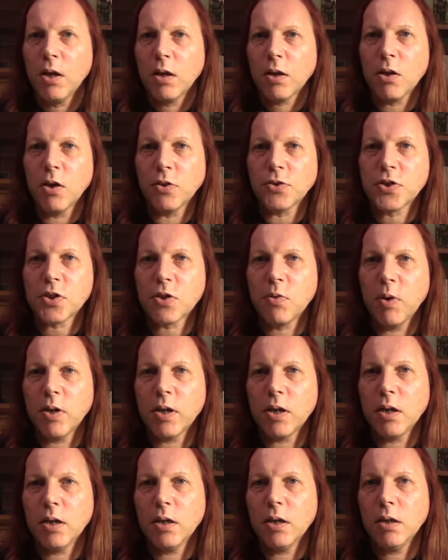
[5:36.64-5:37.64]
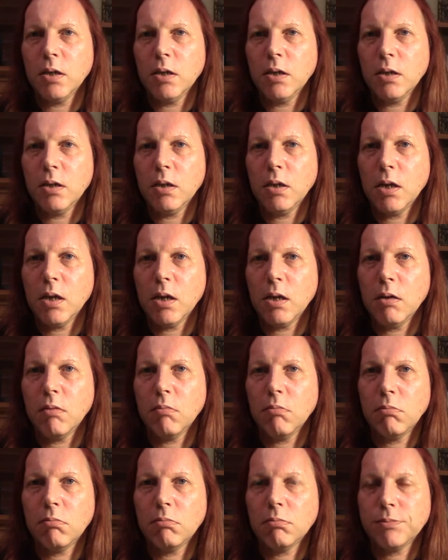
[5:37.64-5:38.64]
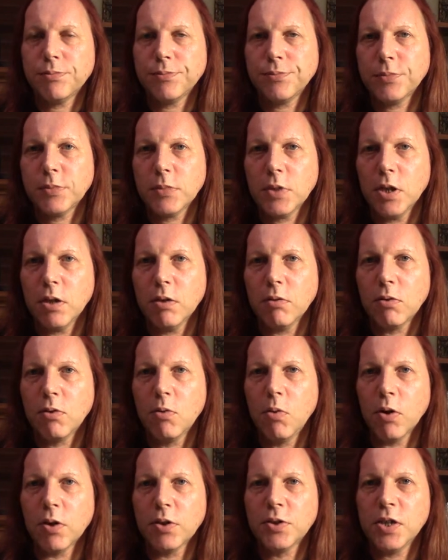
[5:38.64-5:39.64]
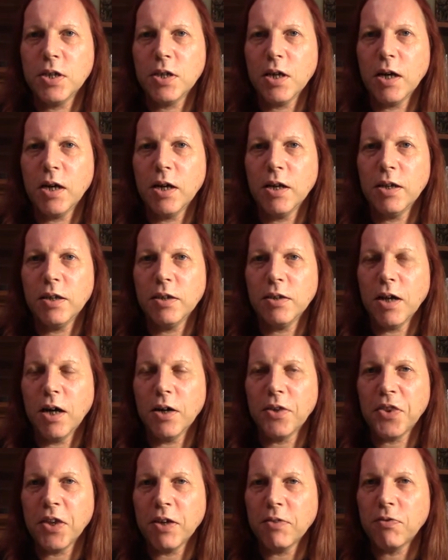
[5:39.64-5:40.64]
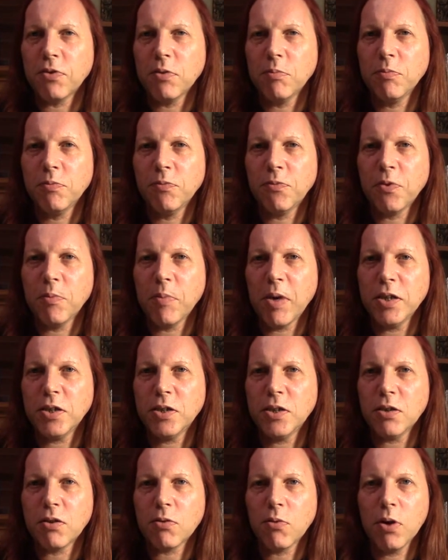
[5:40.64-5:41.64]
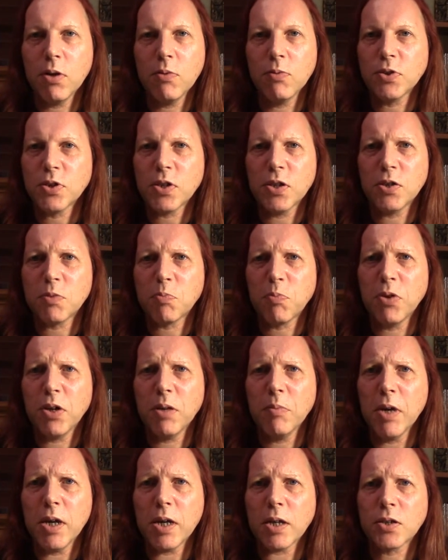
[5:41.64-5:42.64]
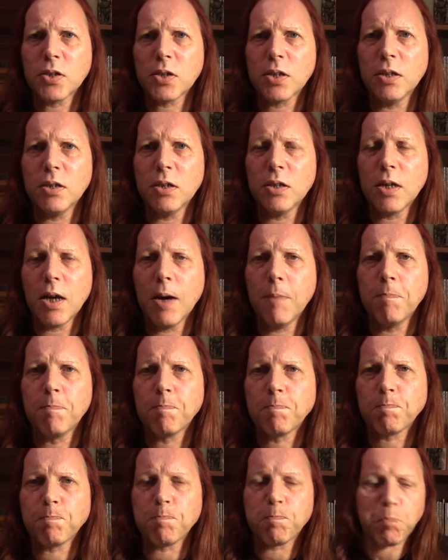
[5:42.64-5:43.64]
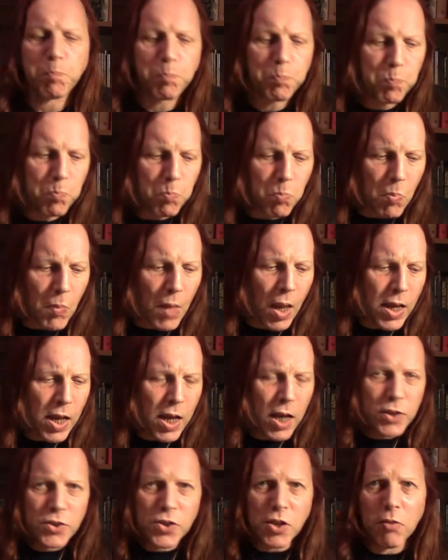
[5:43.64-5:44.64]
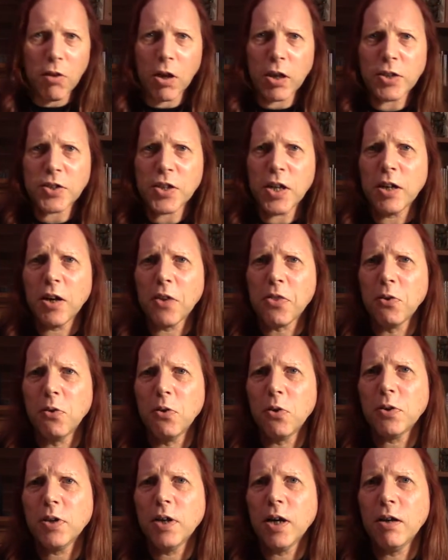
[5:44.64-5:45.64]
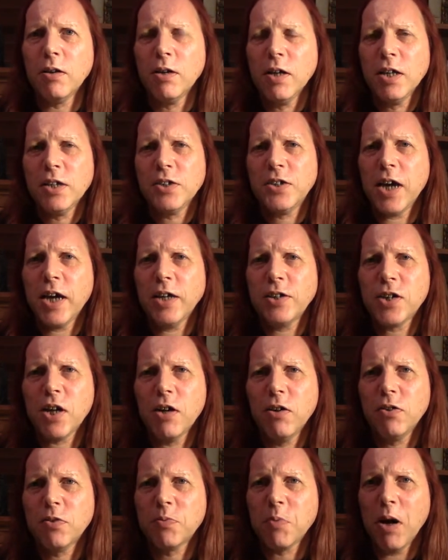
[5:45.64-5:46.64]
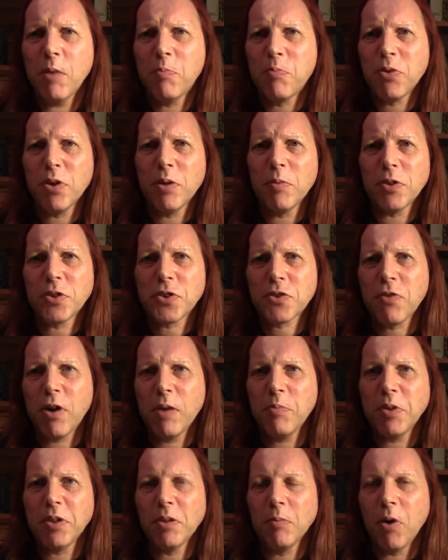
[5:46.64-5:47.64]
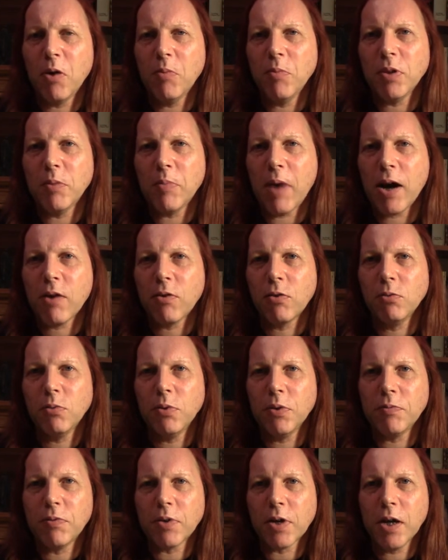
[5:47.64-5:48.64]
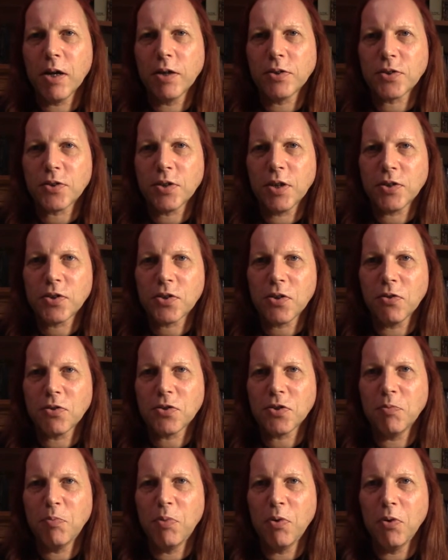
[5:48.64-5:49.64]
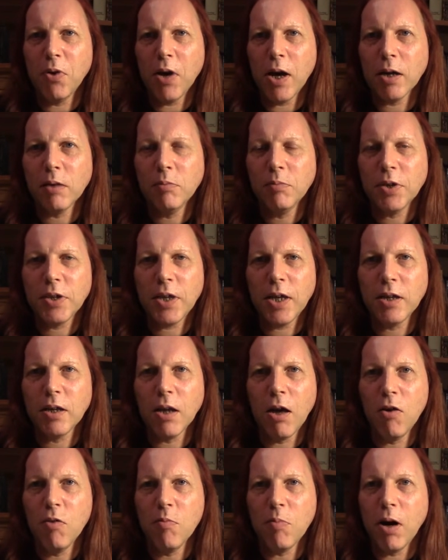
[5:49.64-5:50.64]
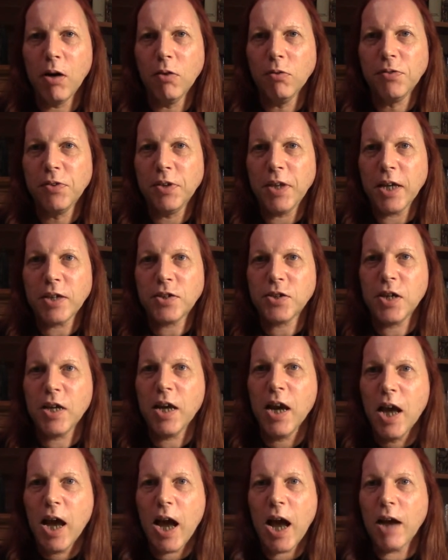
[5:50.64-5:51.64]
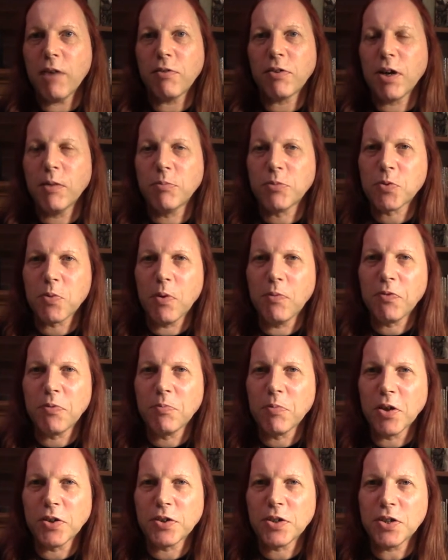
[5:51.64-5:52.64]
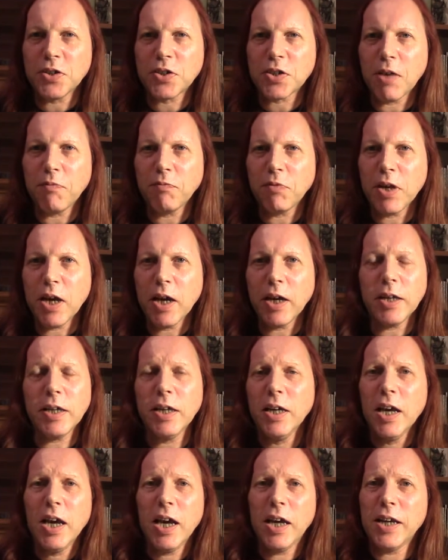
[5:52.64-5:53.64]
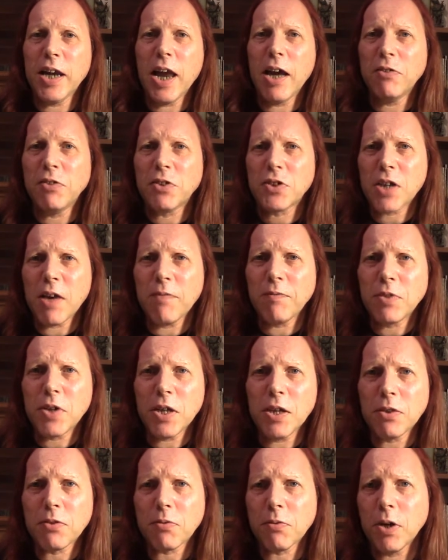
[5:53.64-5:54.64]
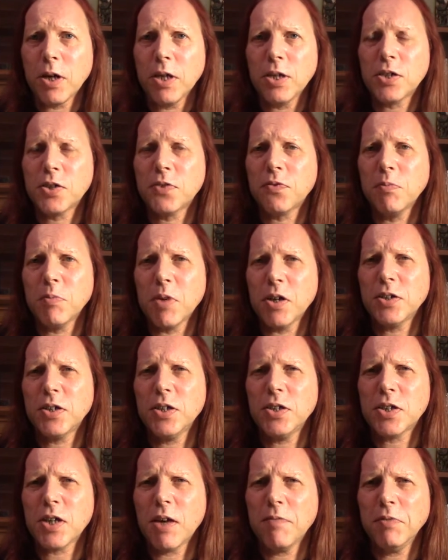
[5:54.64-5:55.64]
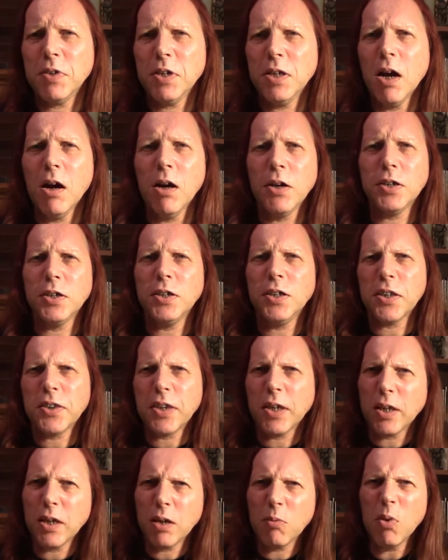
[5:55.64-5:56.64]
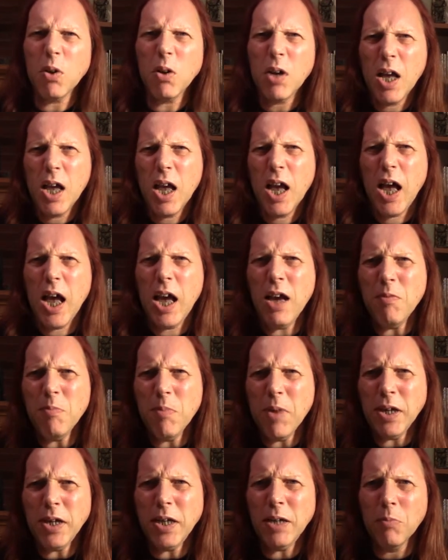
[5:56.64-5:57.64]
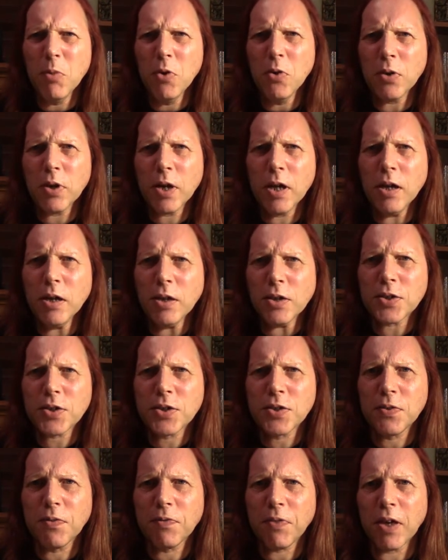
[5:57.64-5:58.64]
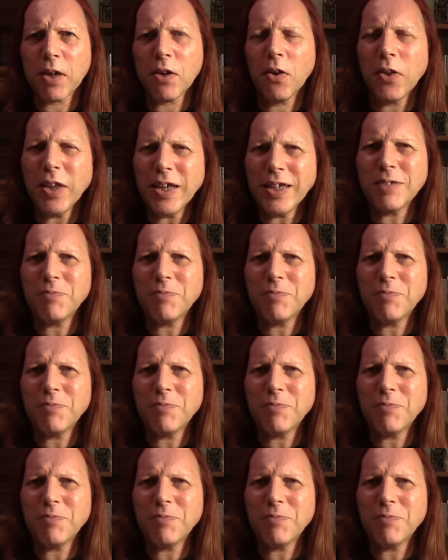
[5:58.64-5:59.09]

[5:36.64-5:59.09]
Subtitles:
consequently, you know, quality I think from 83 was is pretty mixed, and so like I said, I thought, you know, Diageo are pretty much scraping the bottom of the barrel with regards to their stocks of Port Ellen, but then lo and behold, the next year out comes one from 1978, and now the 17th release is from 1979, and you're thinking, well, how many more casks have they got?